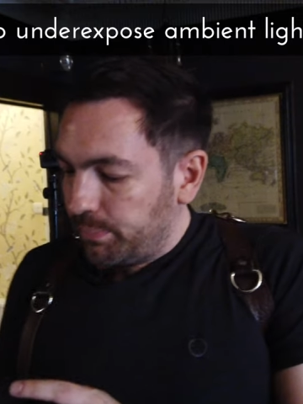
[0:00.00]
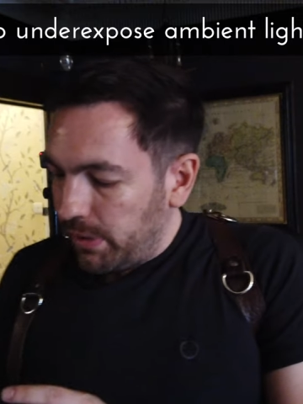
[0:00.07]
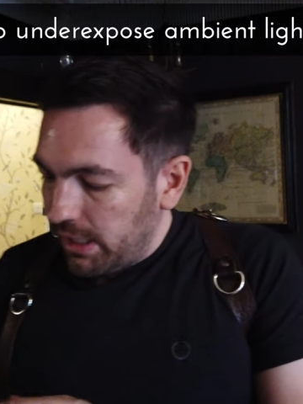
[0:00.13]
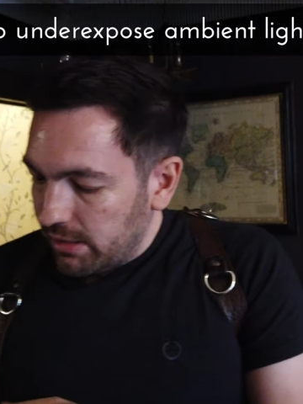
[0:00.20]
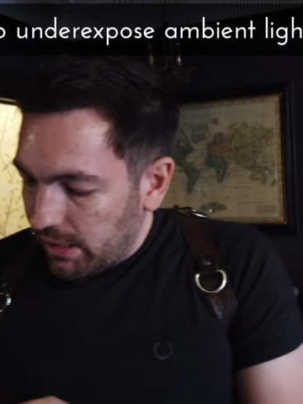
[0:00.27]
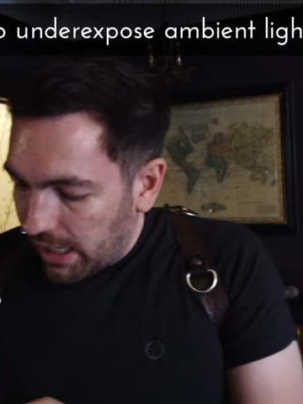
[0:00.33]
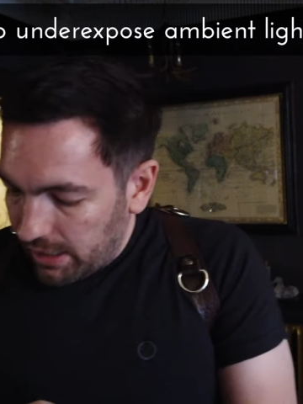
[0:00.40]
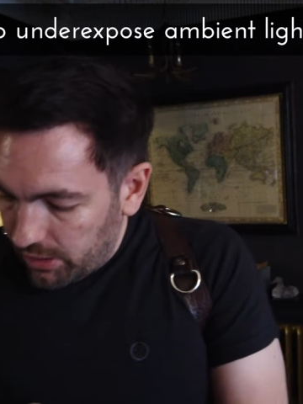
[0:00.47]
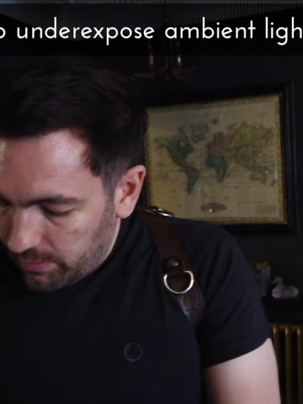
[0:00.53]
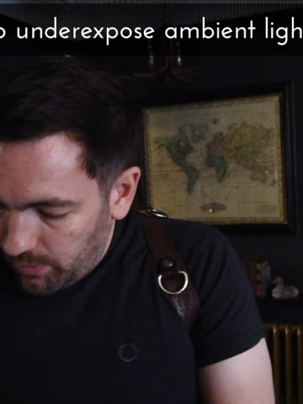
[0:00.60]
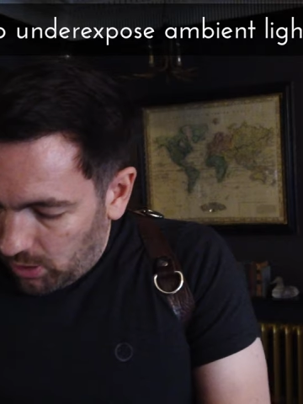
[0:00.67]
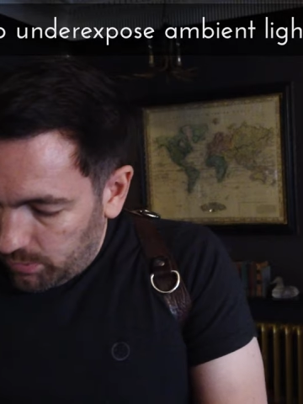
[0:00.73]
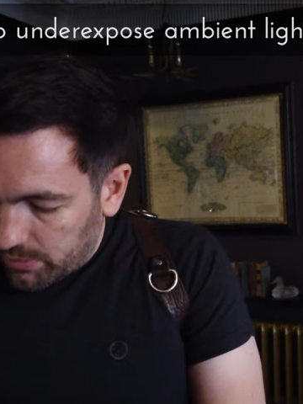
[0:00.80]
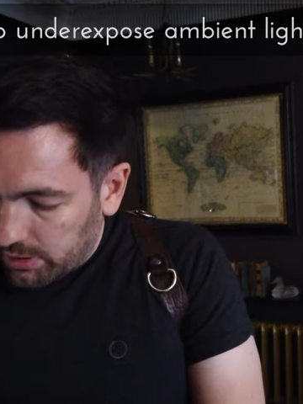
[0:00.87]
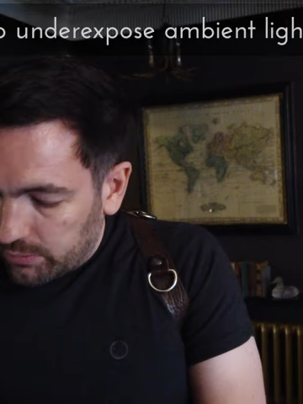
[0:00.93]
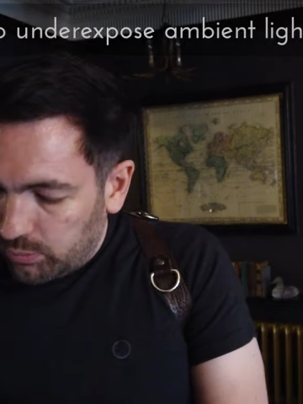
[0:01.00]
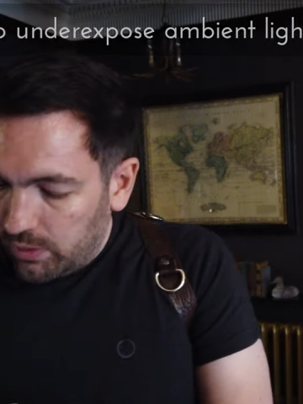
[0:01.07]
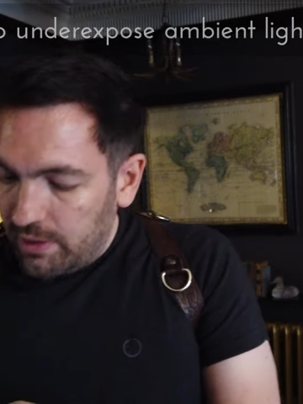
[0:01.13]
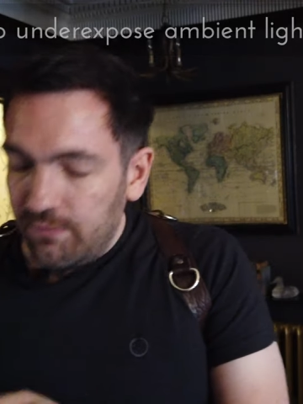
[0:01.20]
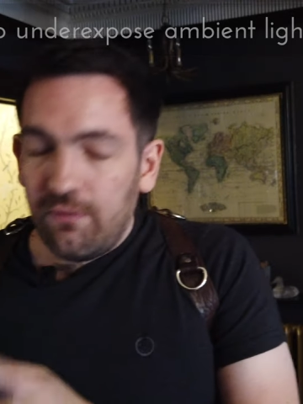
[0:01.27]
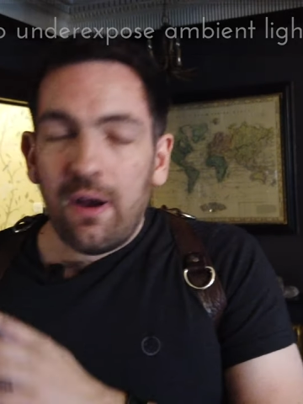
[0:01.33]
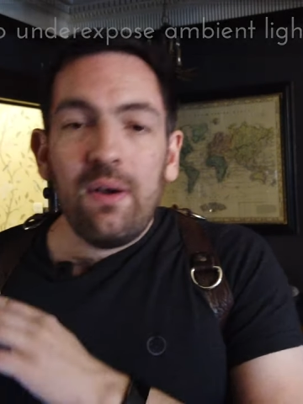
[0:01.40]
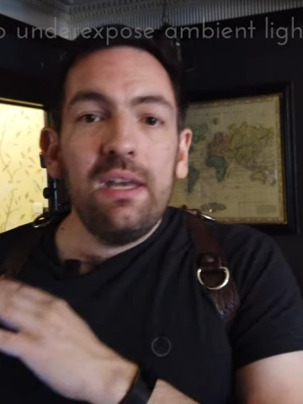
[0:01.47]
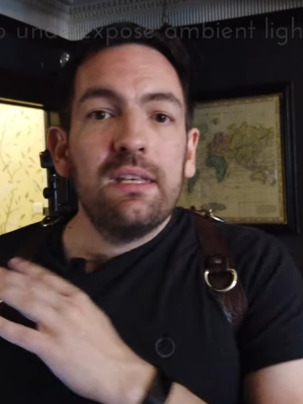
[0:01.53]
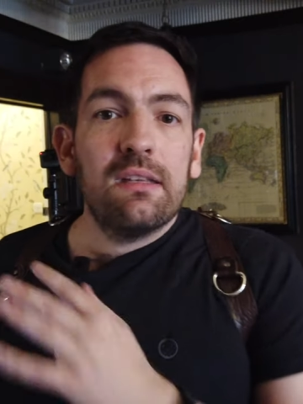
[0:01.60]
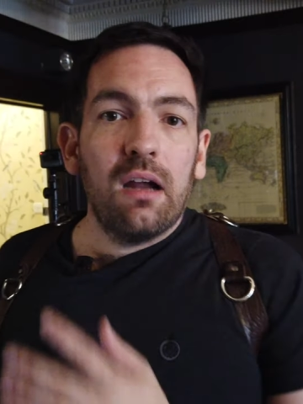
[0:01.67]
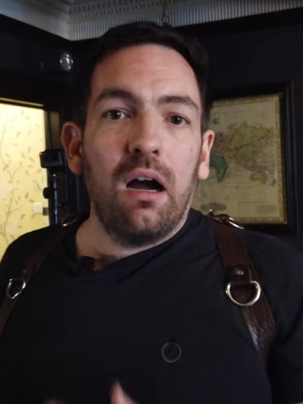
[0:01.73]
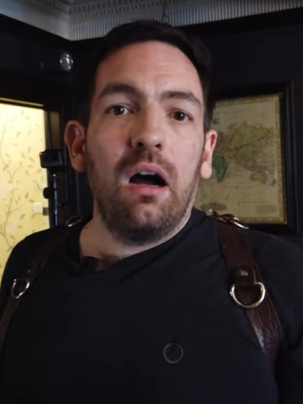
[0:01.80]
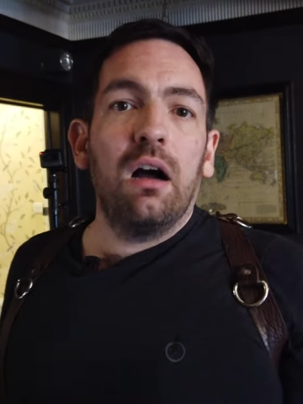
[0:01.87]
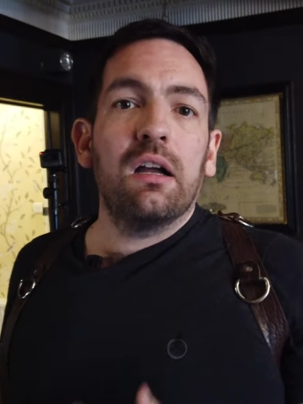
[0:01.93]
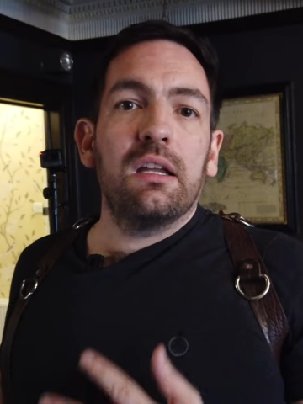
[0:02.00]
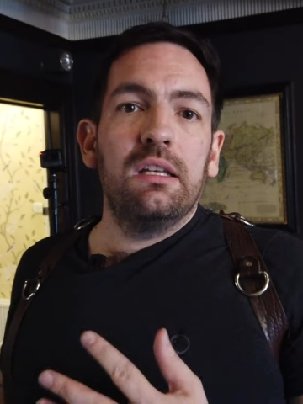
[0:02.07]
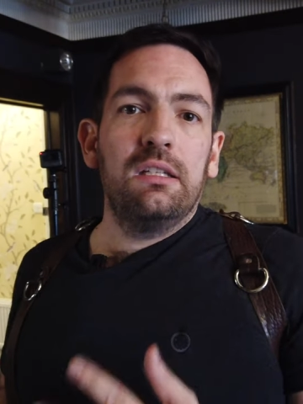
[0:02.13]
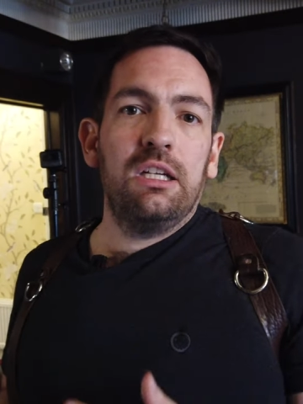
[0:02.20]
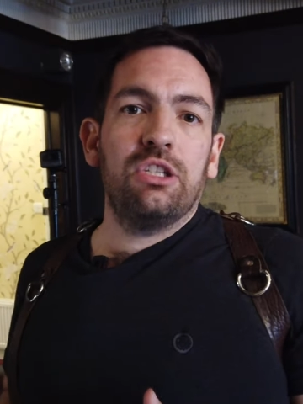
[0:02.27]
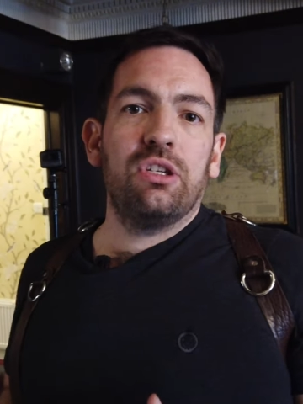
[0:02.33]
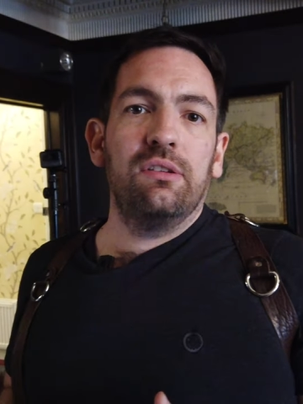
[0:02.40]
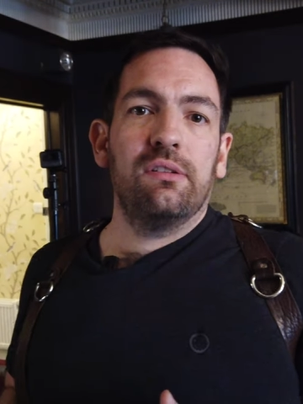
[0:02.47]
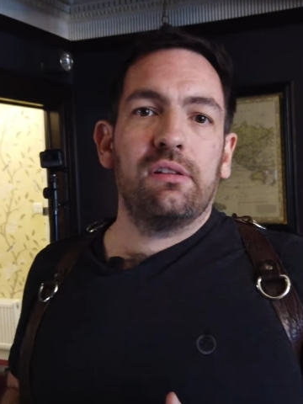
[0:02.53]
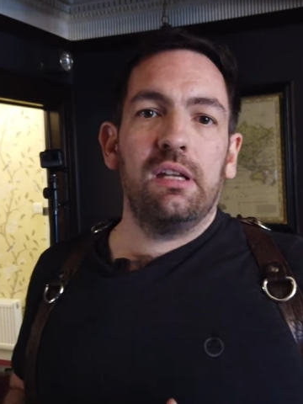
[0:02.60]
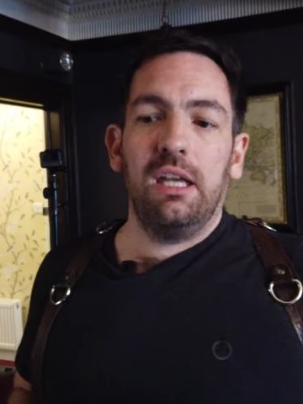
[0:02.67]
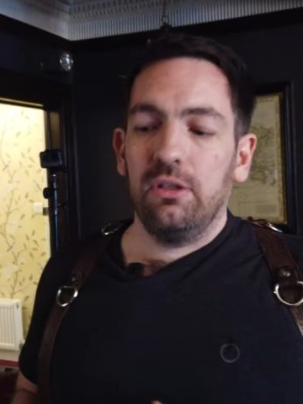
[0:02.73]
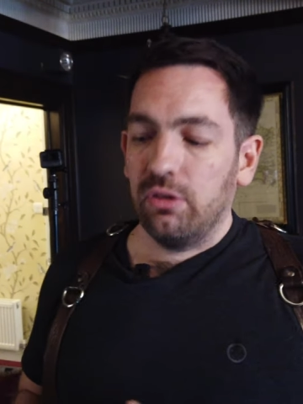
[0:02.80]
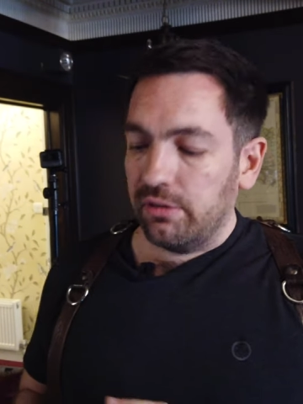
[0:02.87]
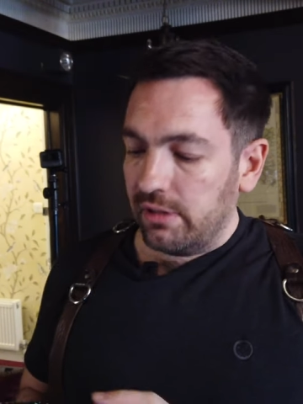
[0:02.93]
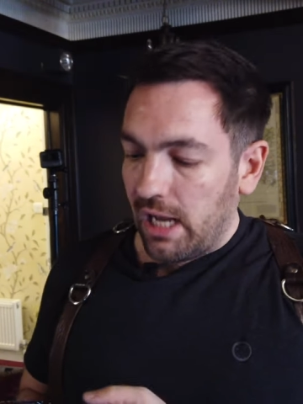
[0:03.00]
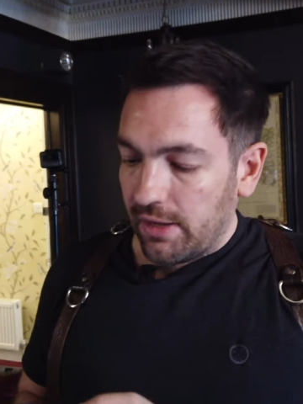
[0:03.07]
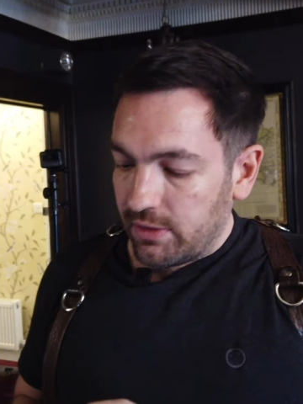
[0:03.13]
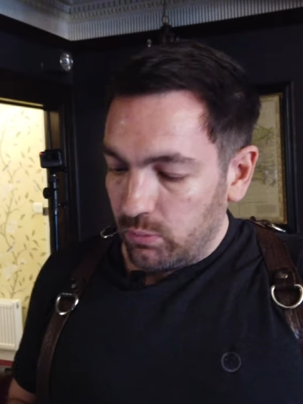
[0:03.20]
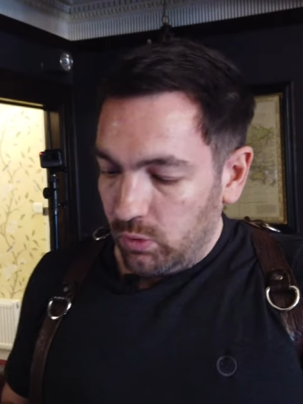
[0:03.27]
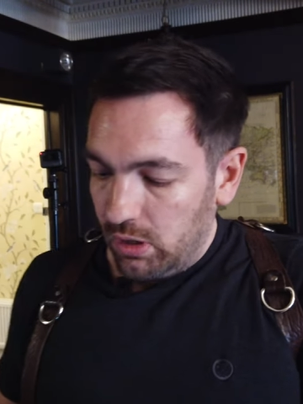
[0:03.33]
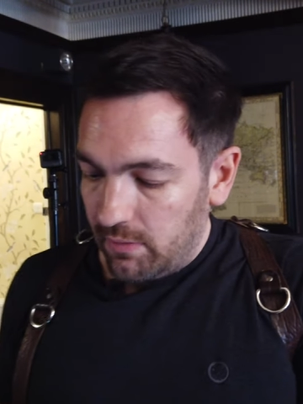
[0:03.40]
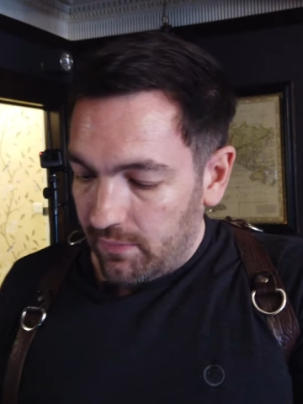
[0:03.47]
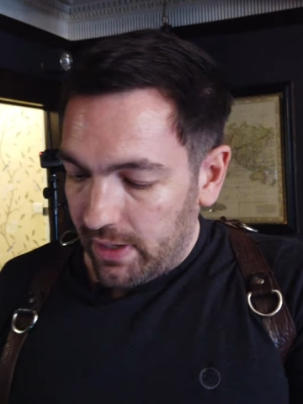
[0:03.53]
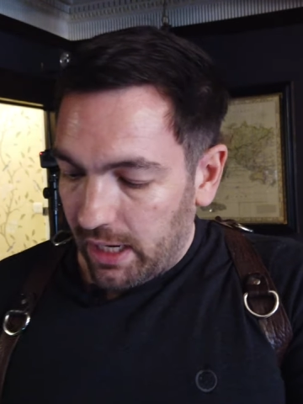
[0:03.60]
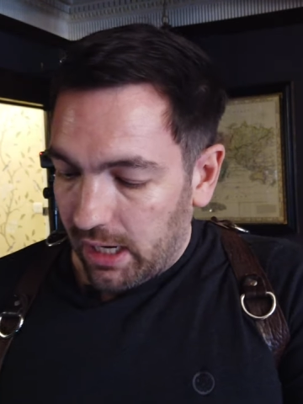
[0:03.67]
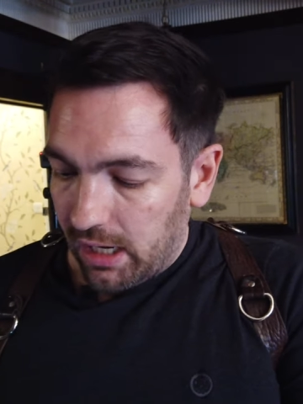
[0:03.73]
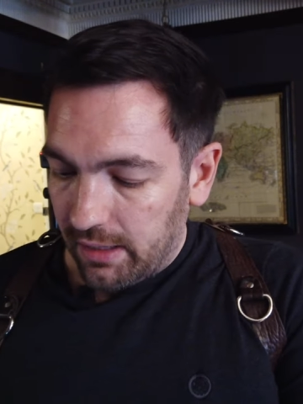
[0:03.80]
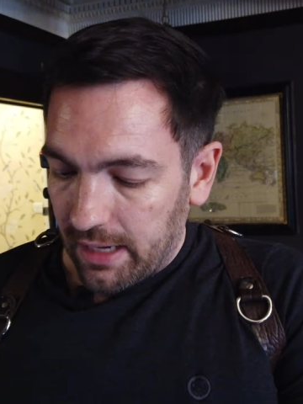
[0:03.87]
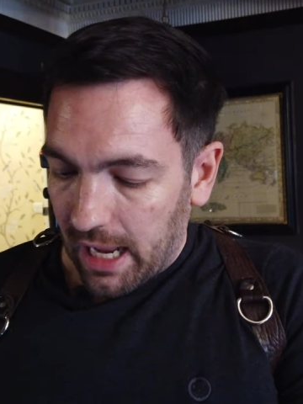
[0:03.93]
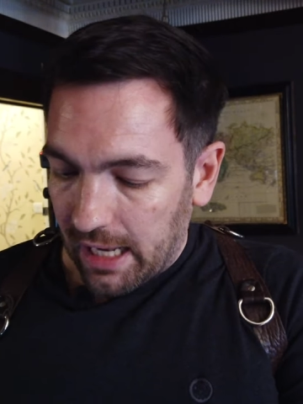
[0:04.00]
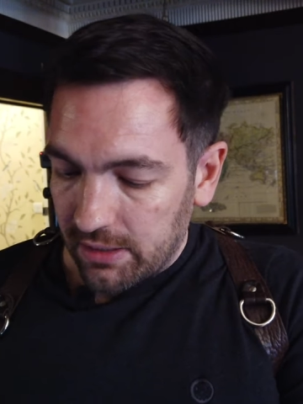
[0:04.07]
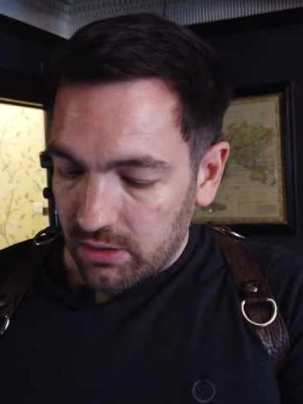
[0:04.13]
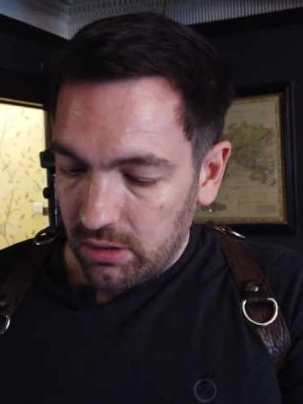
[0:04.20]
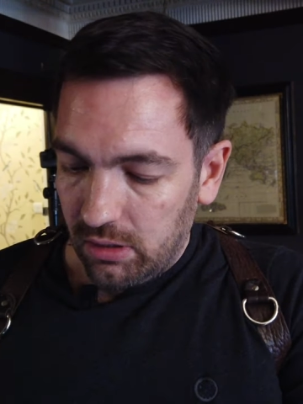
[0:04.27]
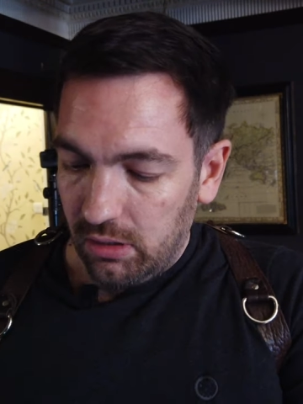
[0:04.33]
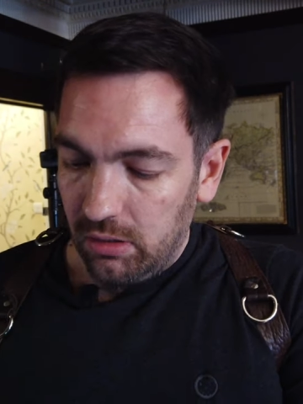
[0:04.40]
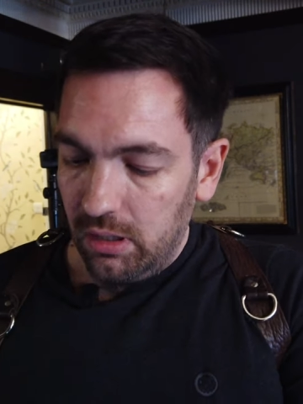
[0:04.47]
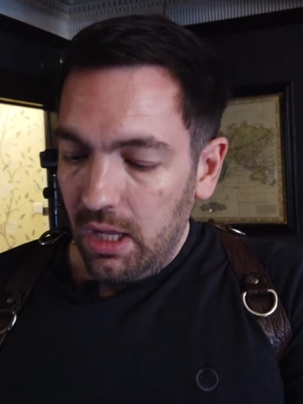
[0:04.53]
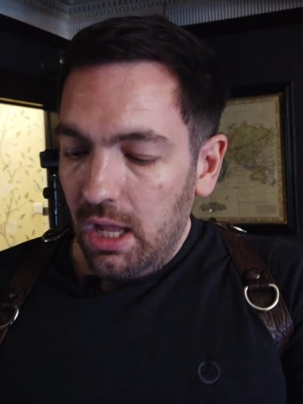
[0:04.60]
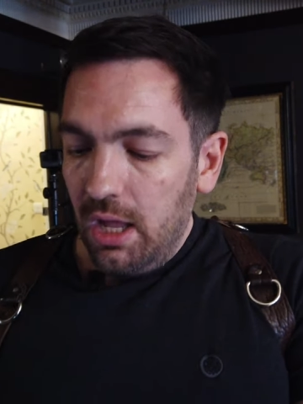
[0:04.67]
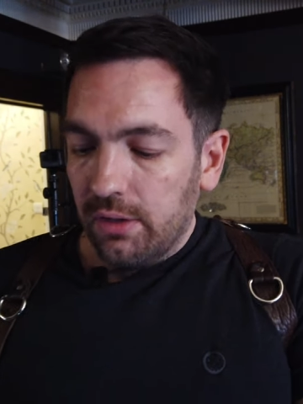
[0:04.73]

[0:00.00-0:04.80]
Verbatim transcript: The speed light at the moment, because we're in very dark conditions here, doesn't have to work very hard at all.